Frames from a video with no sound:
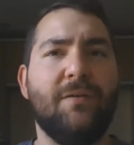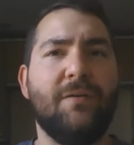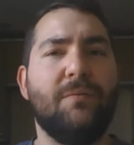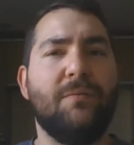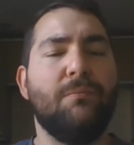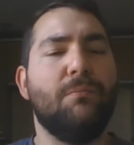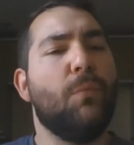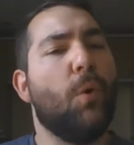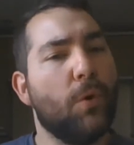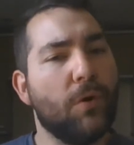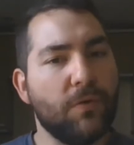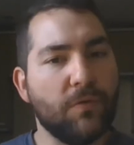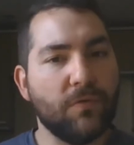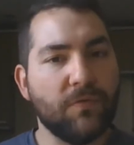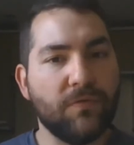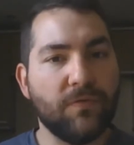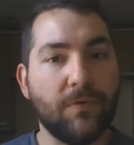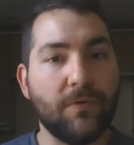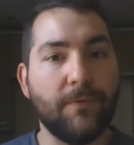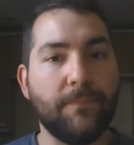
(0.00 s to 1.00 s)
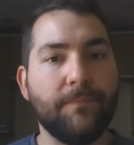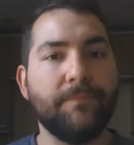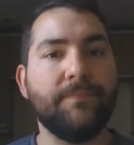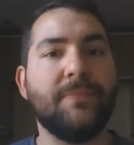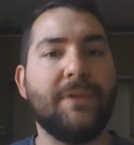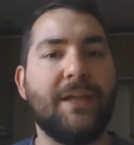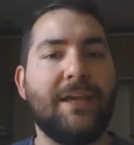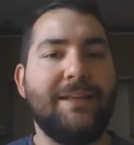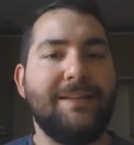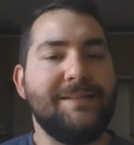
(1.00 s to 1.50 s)
mournful
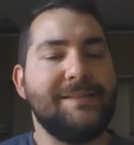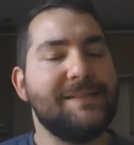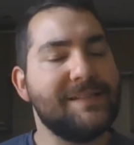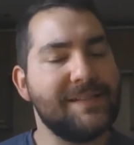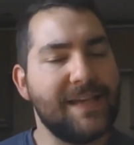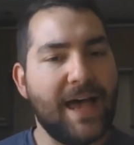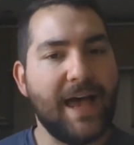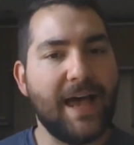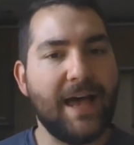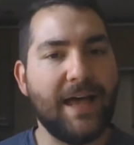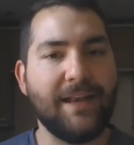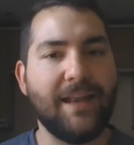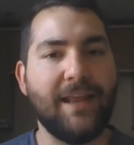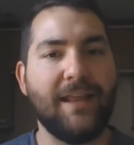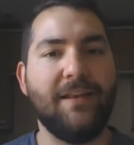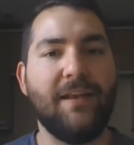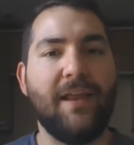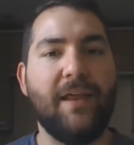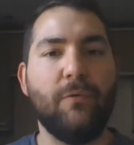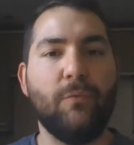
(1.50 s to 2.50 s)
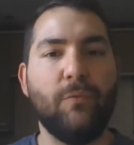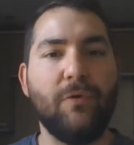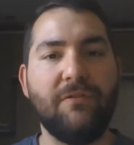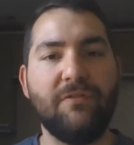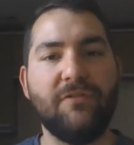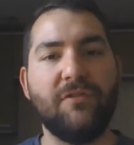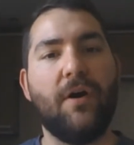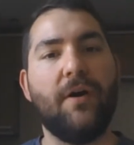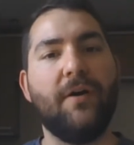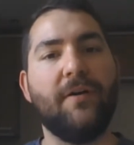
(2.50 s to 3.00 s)
and sad. And
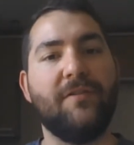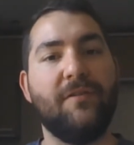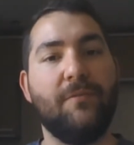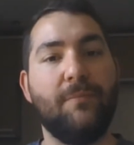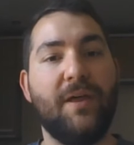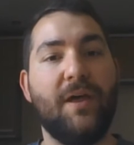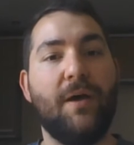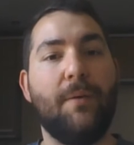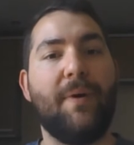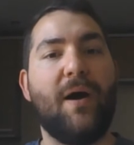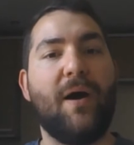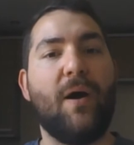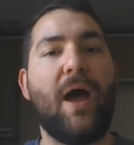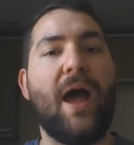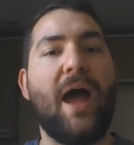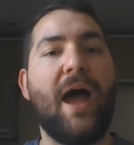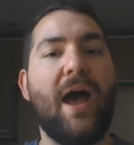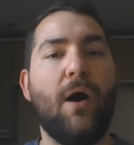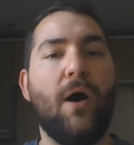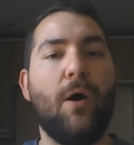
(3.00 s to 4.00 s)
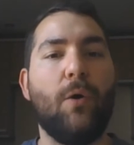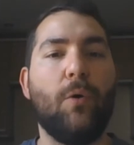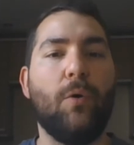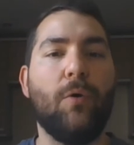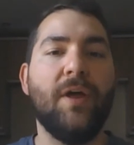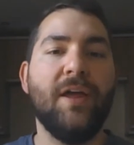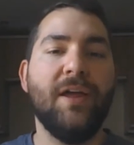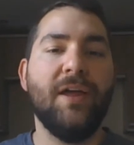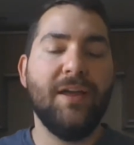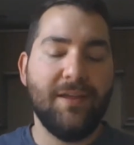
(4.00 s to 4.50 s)
we've talked a bit about
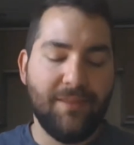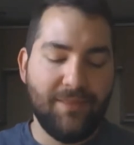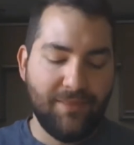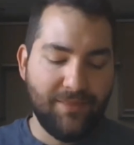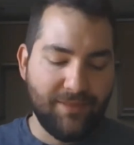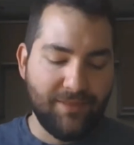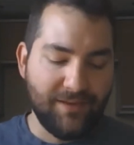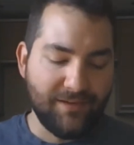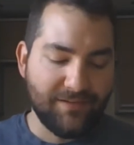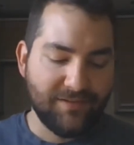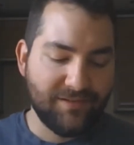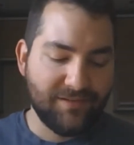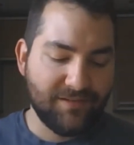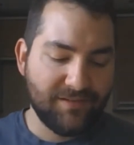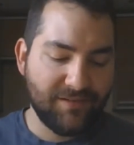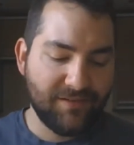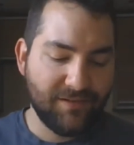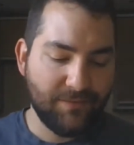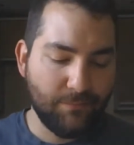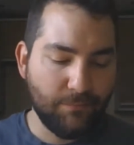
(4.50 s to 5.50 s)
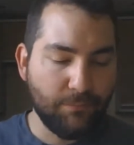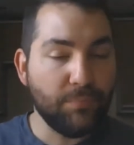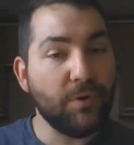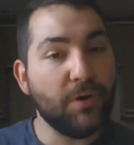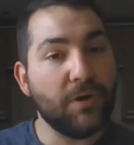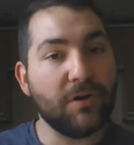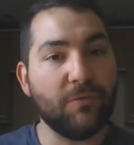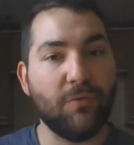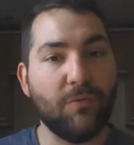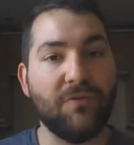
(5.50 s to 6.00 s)
how this
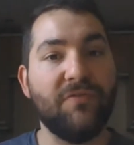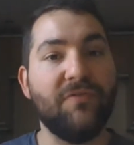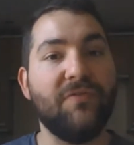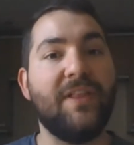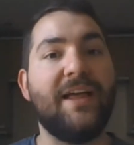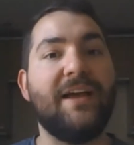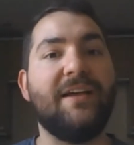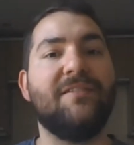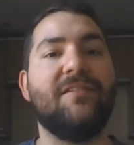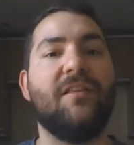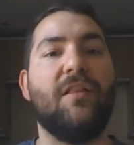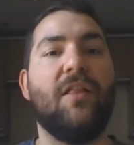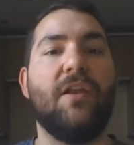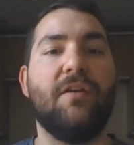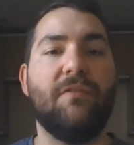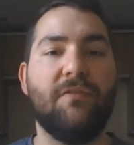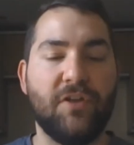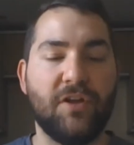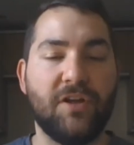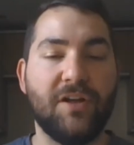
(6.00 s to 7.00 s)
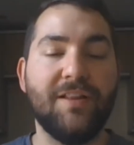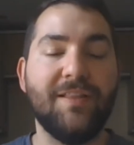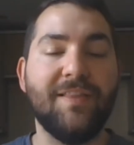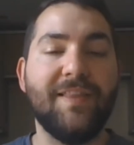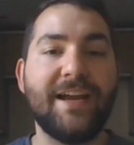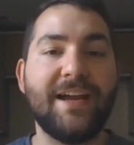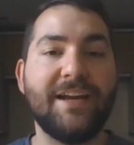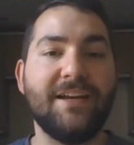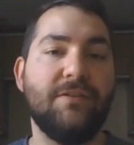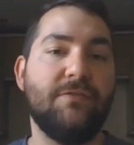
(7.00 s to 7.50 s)
book reflects a lot of the
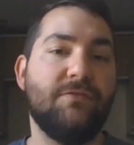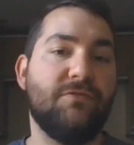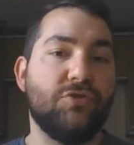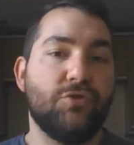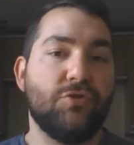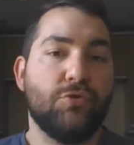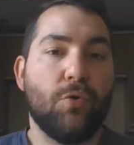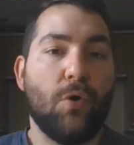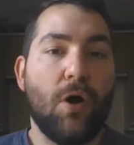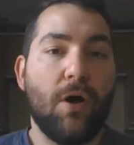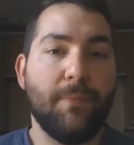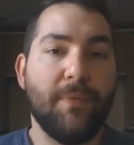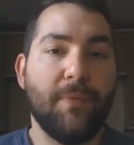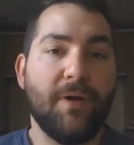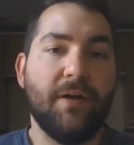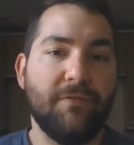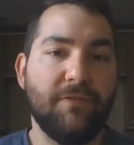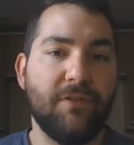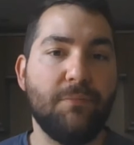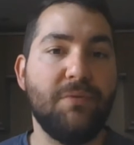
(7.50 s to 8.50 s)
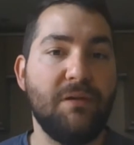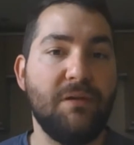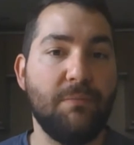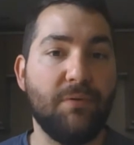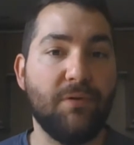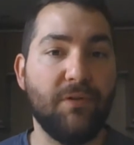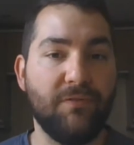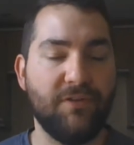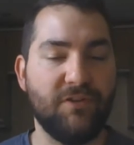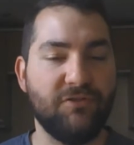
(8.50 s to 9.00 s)
collective trauma of the
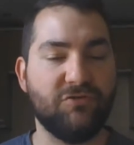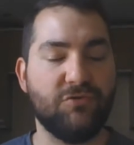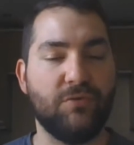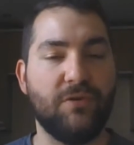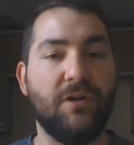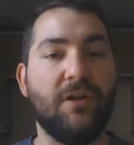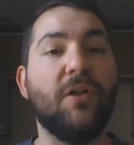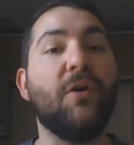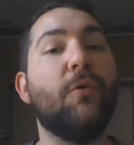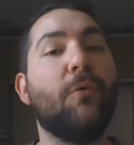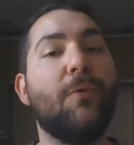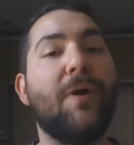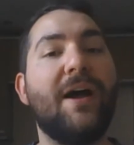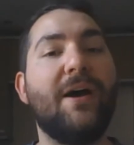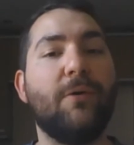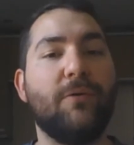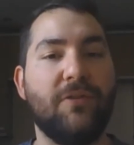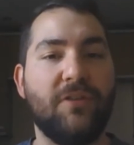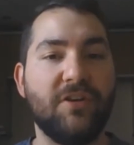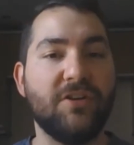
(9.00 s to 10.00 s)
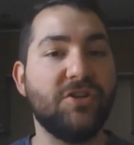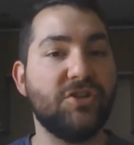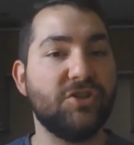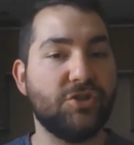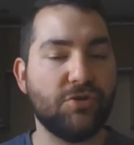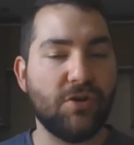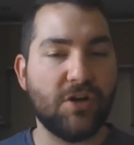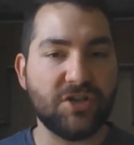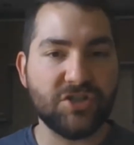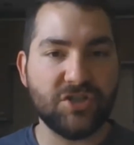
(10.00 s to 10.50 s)
people of Israel around the
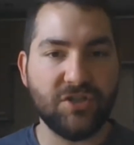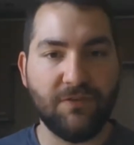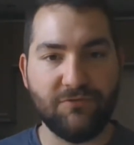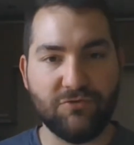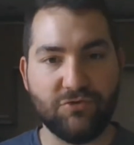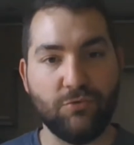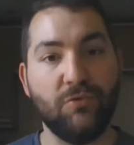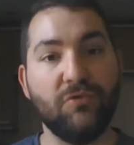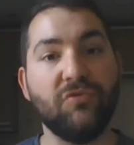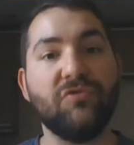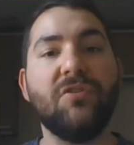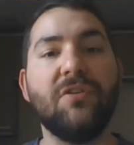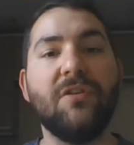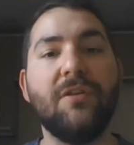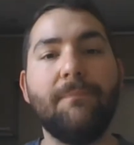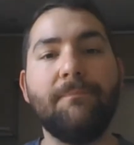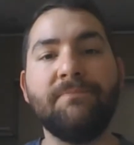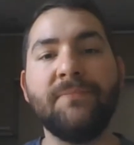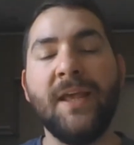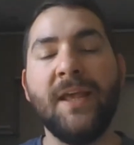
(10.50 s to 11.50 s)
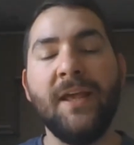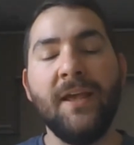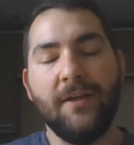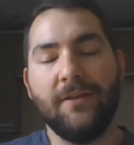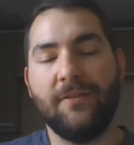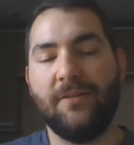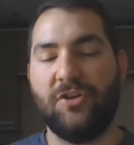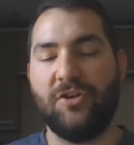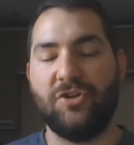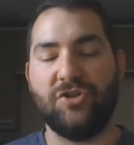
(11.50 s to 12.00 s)
destruction of Jerusalem,
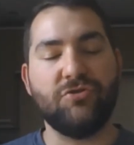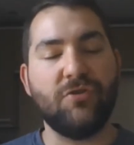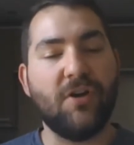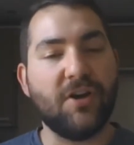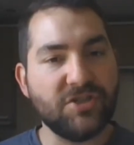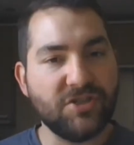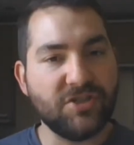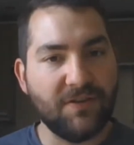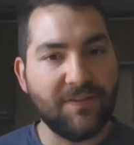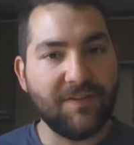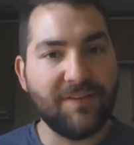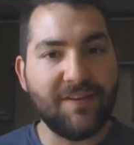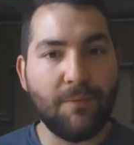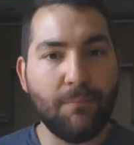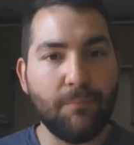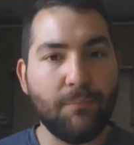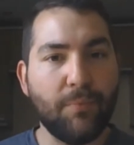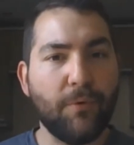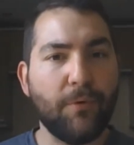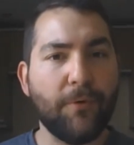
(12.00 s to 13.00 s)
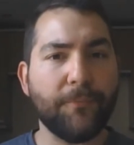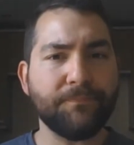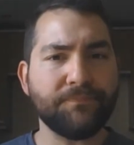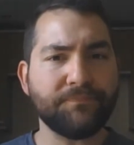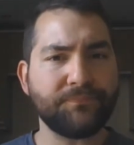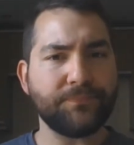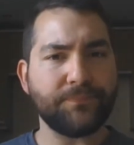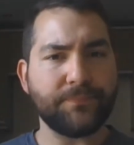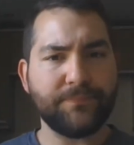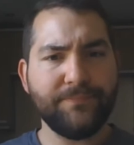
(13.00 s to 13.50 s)
the destruction of the temple,
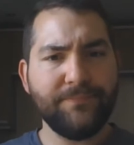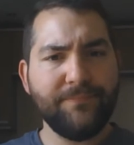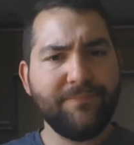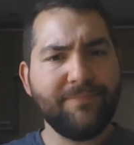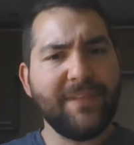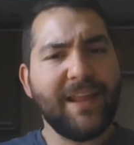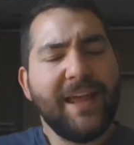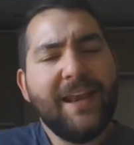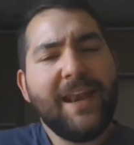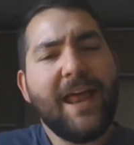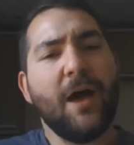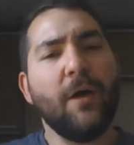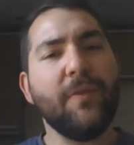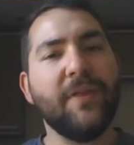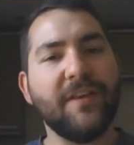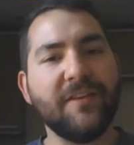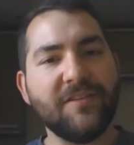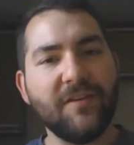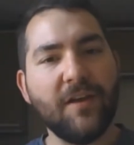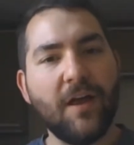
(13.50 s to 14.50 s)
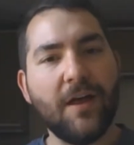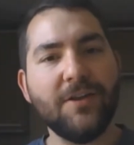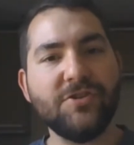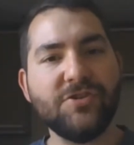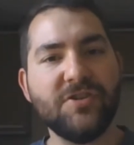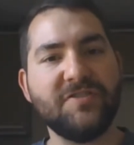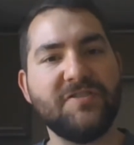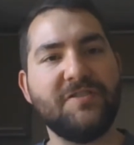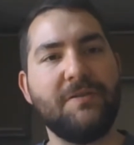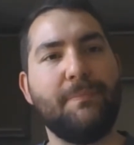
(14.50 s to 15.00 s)
and how that's not
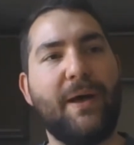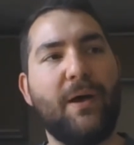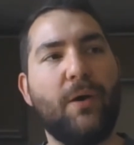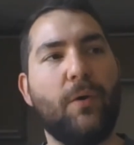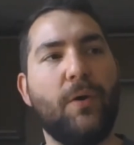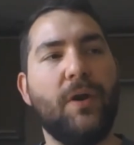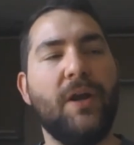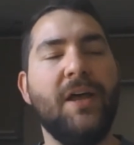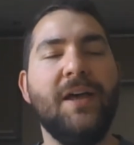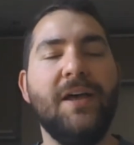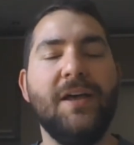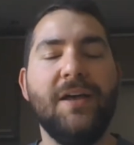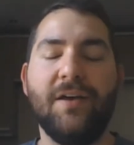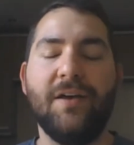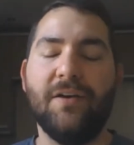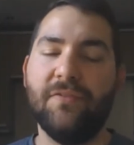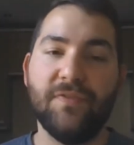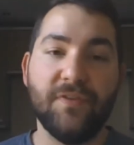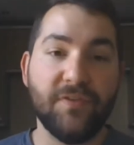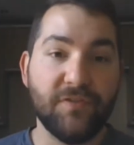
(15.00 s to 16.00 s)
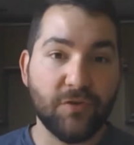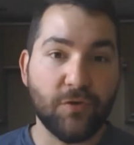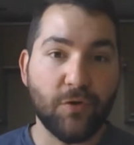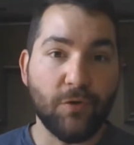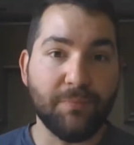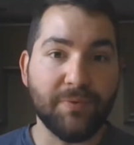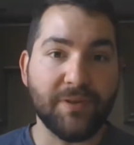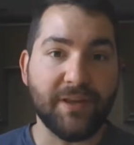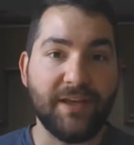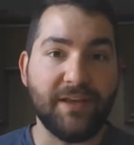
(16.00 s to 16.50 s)
just about a physical
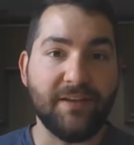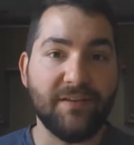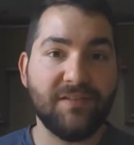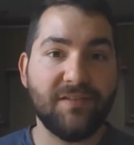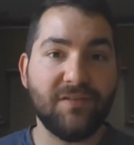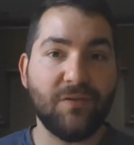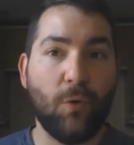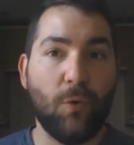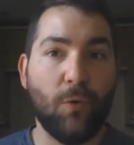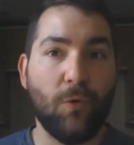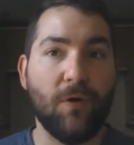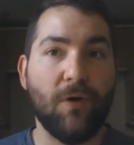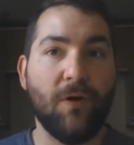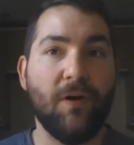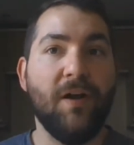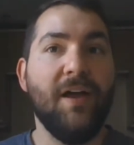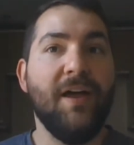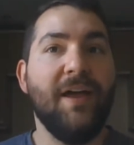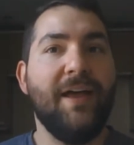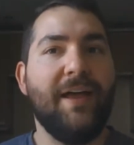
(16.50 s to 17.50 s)
place or